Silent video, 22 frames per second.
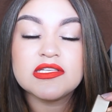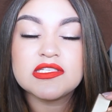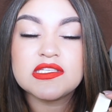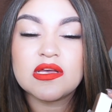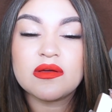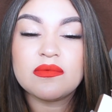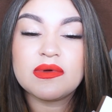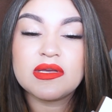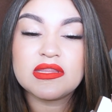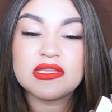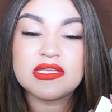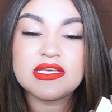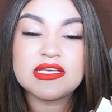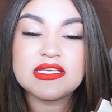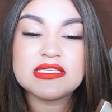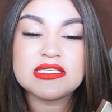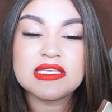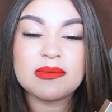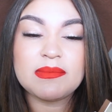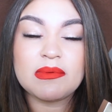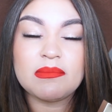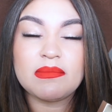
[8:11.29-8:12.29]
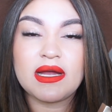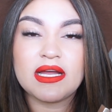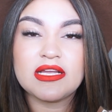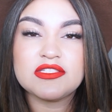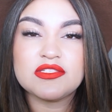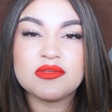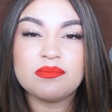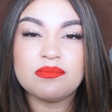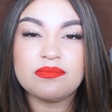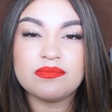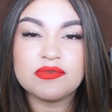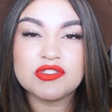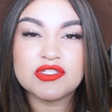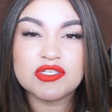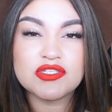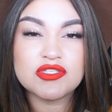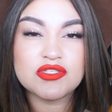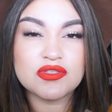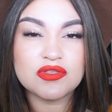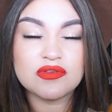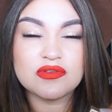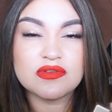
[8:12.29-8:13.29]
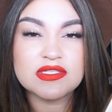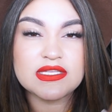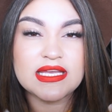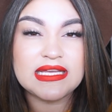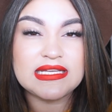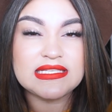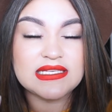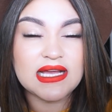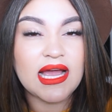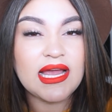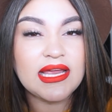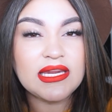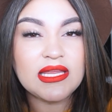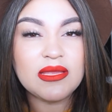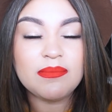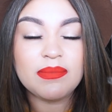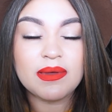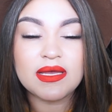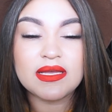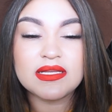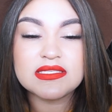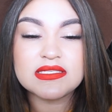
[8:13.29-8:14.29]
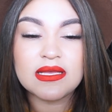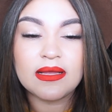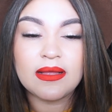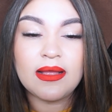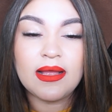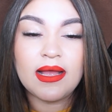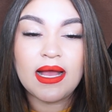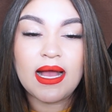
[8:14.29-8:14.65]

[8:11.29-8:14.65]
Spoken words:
So with these, keep in mind to just use a tiny bit,